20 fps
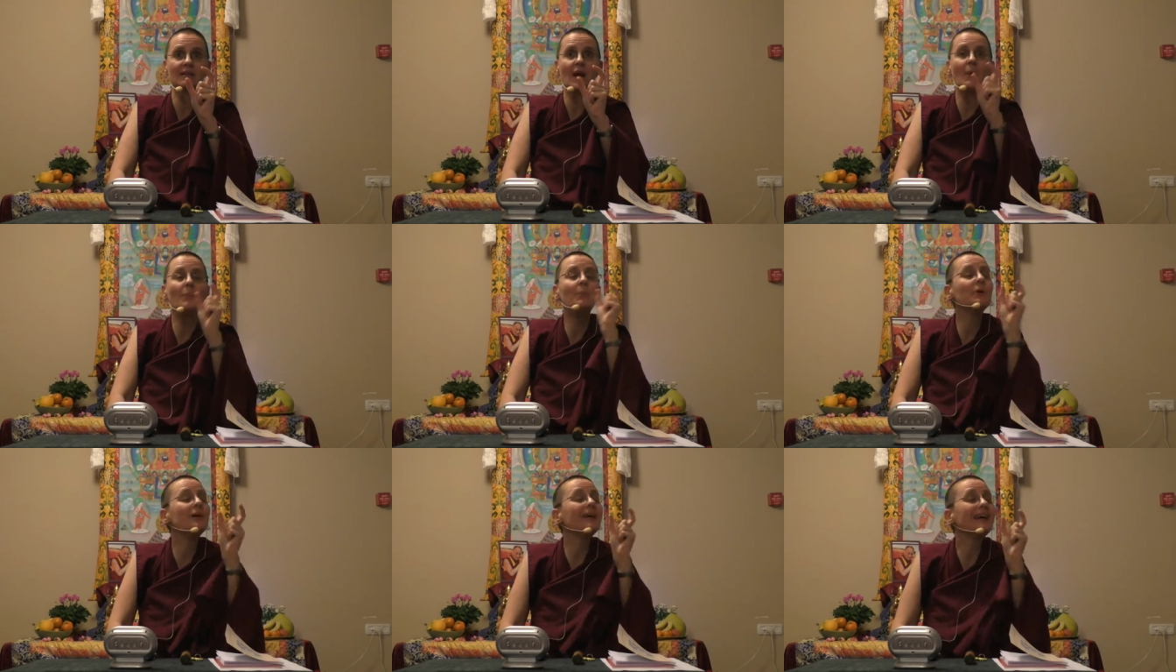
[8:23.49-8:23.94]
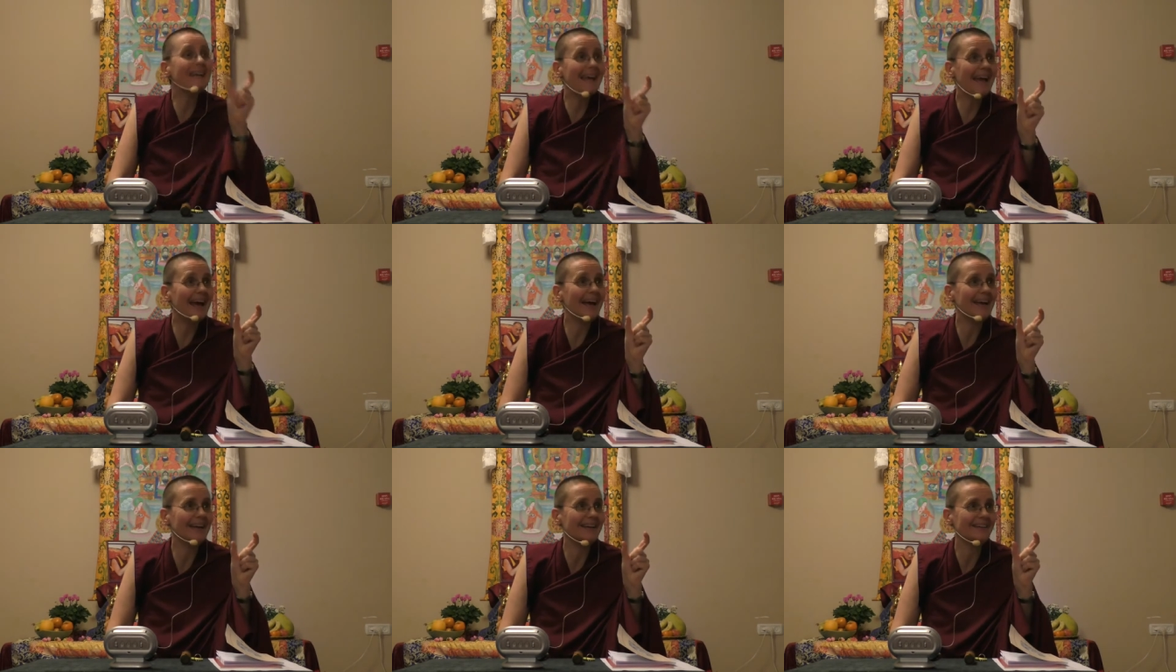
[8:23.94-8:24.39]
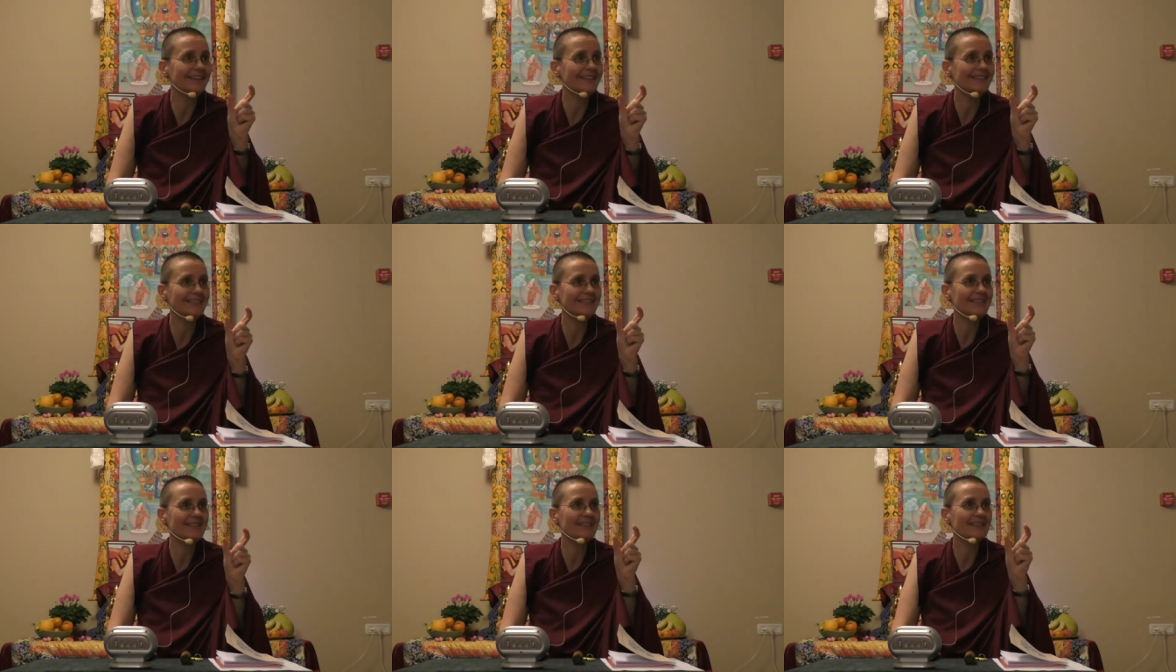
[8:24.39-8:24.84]
A Buddha can.
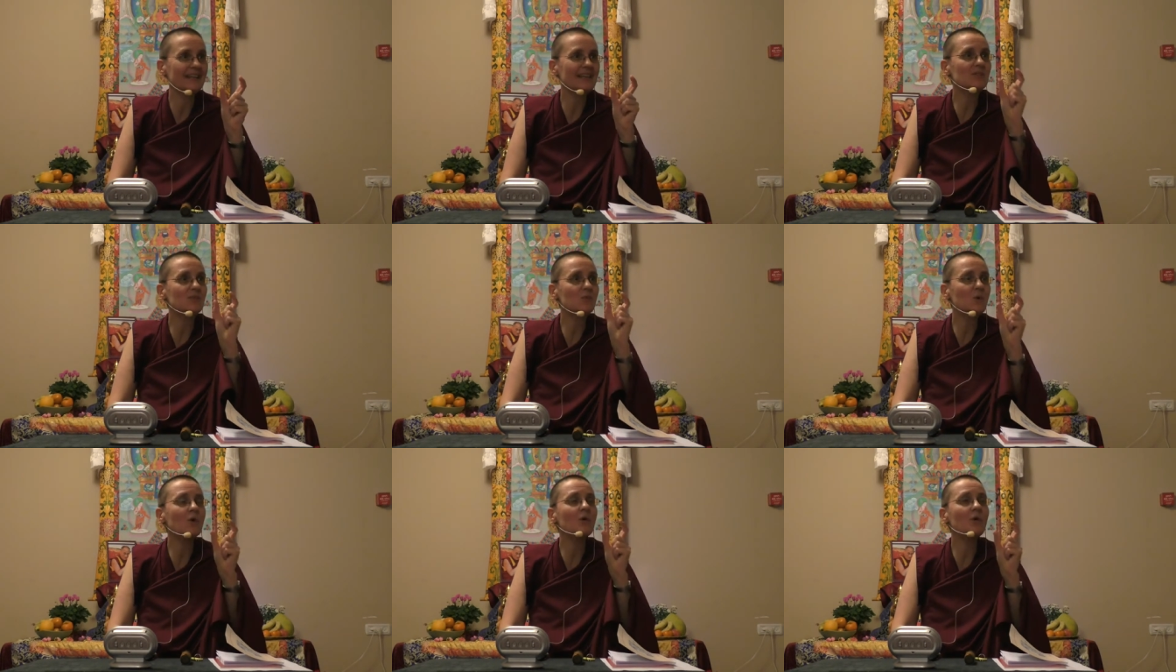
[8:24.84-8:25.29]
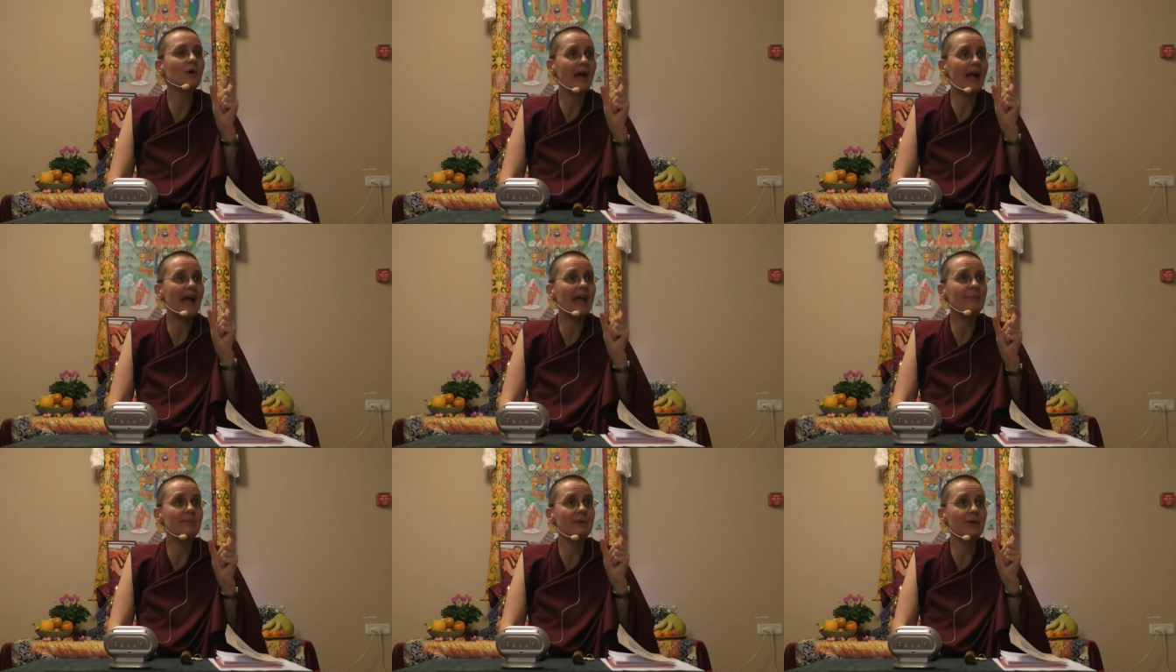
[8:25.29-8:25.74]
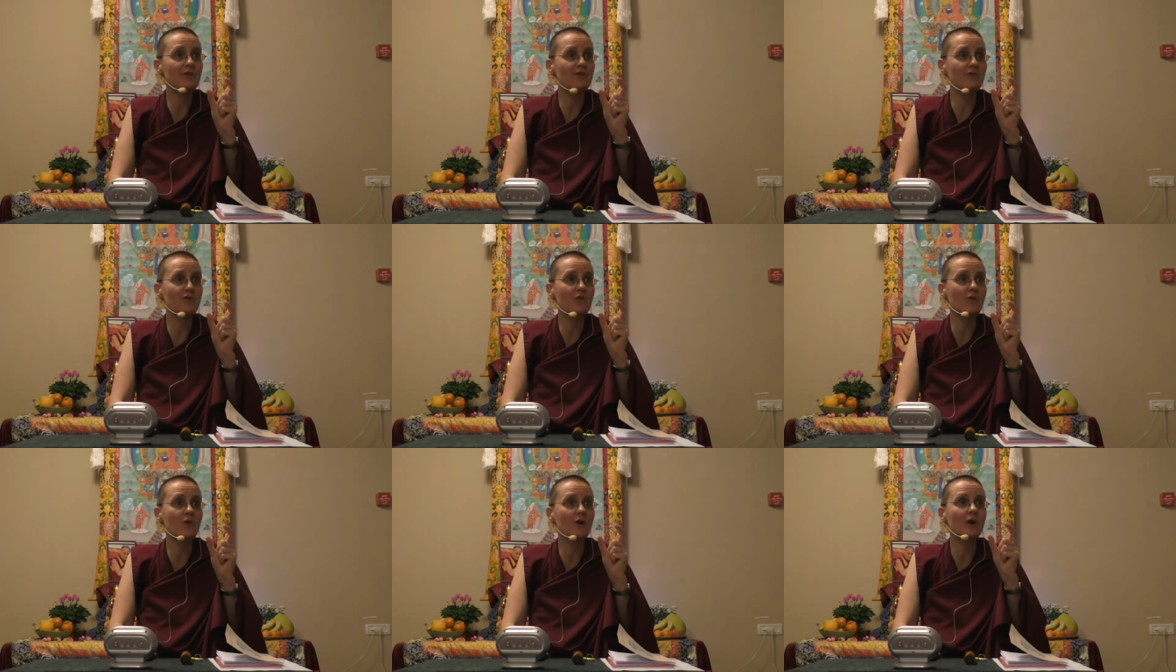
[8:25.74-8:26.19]
That's what you're aiming
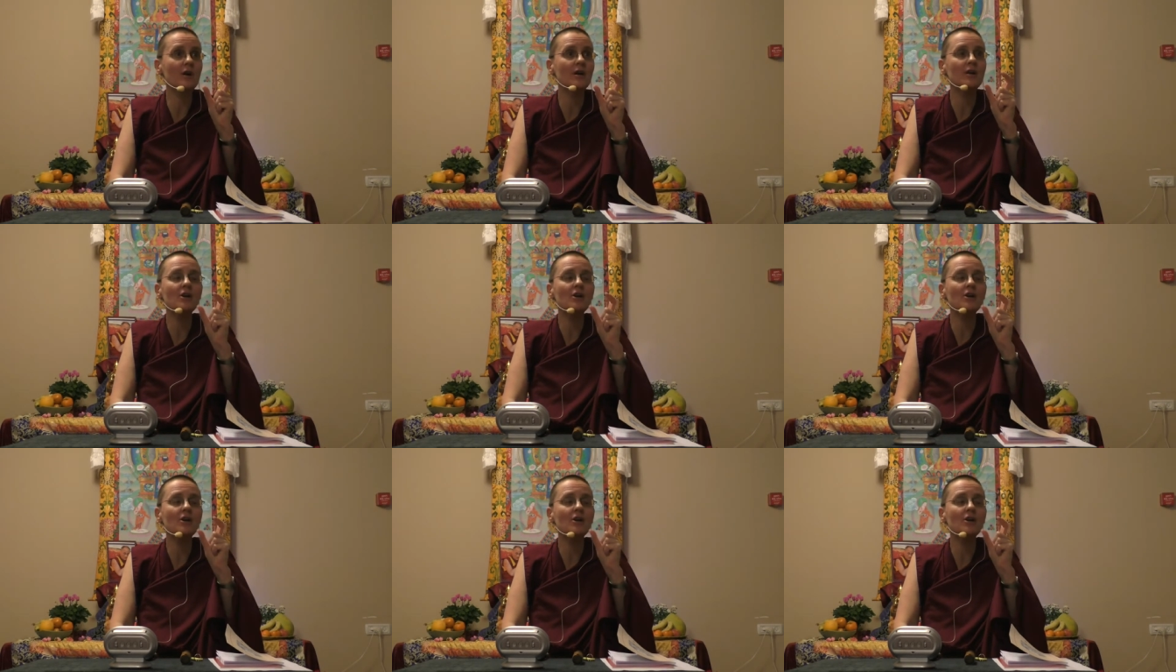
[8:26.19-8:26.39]
for.